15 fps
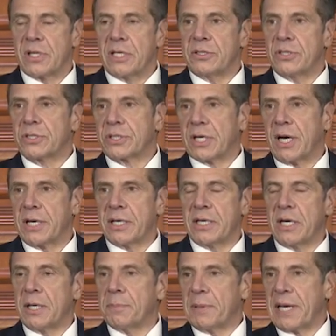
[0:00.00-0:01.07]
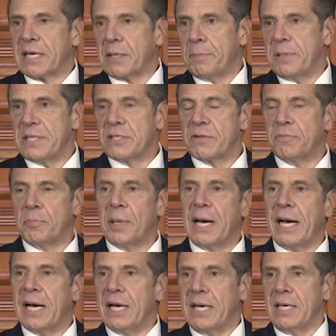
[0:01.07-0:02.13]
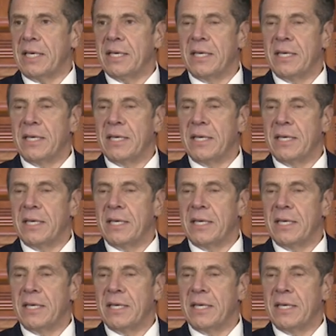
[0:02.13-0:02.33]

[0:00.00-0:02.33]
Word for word: They just cut it up like a piece of pie.